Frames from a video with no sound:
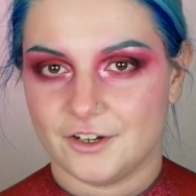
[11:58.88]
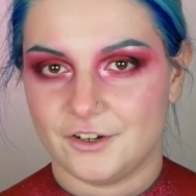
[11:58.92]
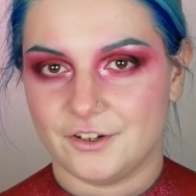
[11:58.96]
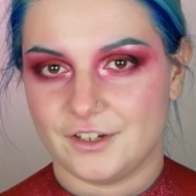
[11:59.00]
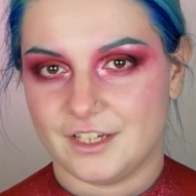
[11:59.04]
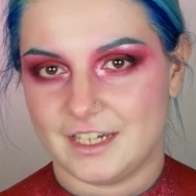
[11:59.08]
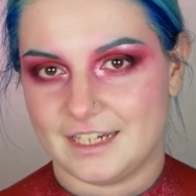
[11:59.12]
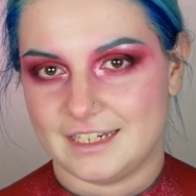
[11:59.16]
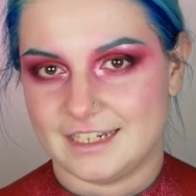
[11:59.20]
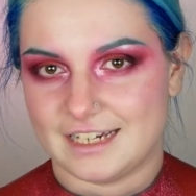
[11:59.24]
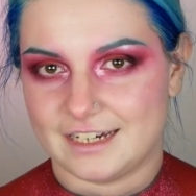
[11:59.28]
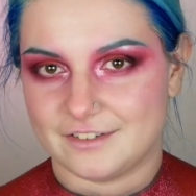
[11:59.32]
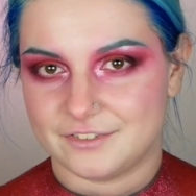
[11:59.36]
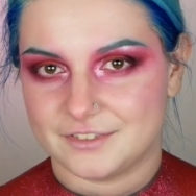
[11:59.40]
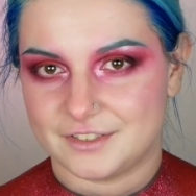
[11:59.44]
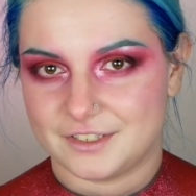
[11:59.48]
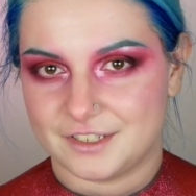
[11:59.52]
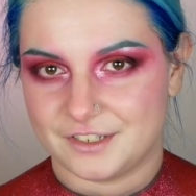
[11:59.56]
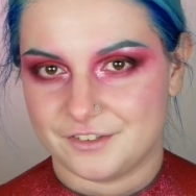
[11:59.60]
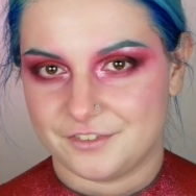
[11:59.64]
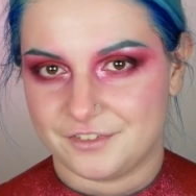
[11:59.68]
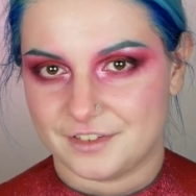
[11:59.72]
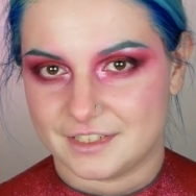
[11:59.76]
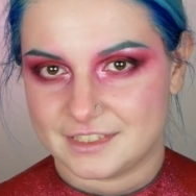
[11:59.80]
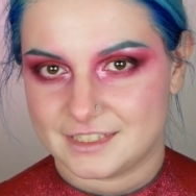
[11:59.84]
Okay, after
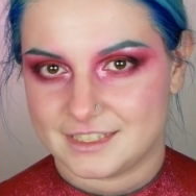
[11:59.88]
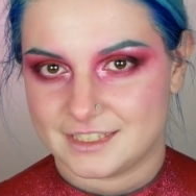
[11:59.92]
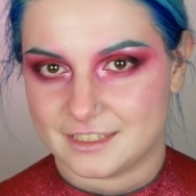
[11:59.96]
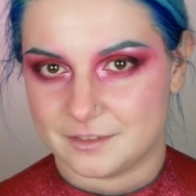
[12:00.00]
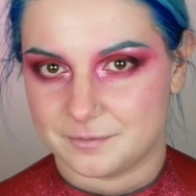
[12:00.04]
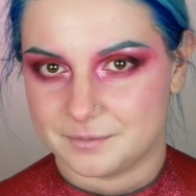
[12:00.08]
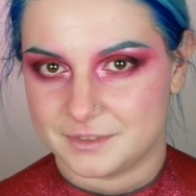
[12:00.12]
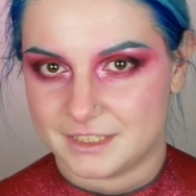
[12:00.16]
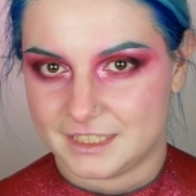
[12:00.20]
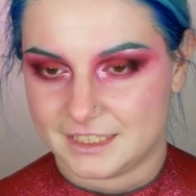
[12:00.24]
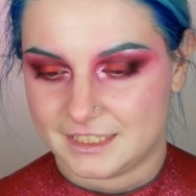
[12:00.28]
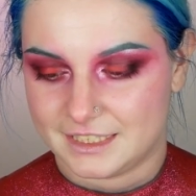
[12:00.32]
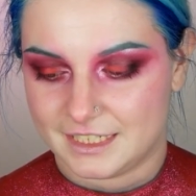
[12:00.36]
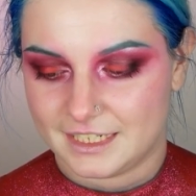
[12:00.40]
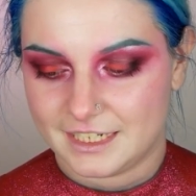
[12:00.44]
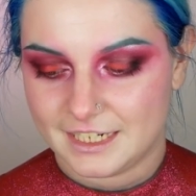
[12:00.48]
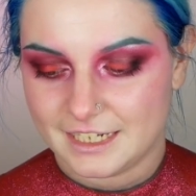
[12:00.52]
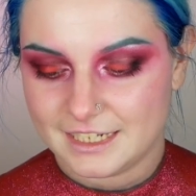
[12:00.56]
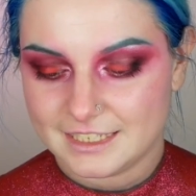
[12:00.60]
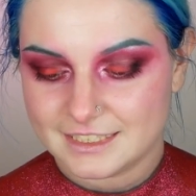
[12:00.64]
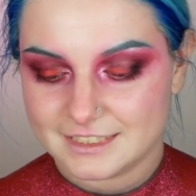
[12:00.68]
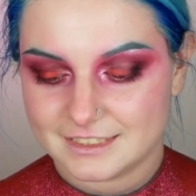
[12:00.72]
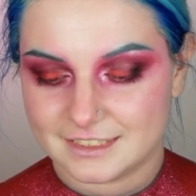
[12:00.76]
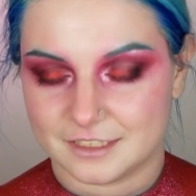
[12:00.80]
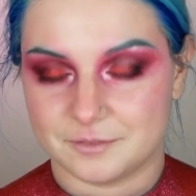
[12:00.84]
I fixed some
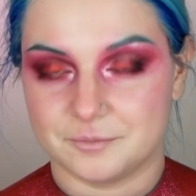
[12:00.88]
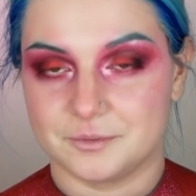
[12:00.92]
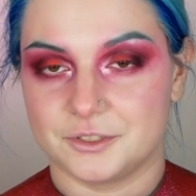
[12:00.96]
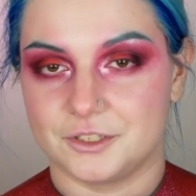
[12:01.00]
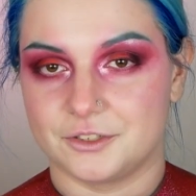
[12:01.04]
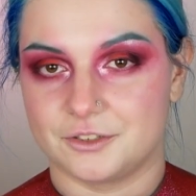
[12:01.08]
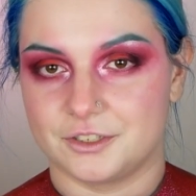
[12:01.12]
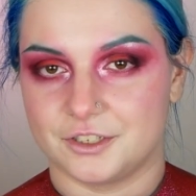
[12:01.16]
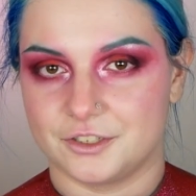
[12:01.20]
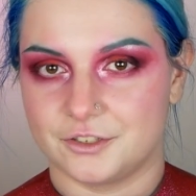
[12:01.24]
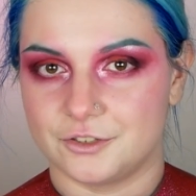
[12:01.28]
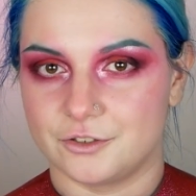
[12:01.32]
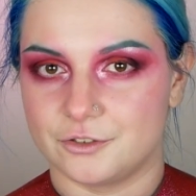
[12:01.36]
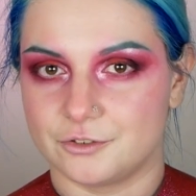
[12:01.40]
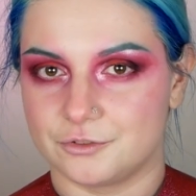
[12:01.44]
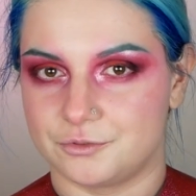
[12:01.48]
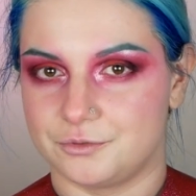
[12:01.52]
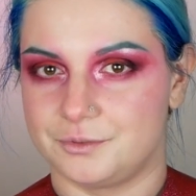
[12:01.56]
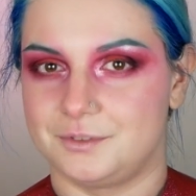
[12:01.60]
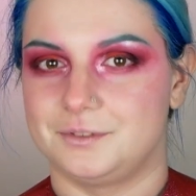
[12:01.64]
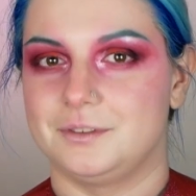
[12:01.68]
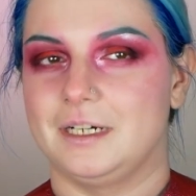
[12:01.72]
details, I'm gonna go to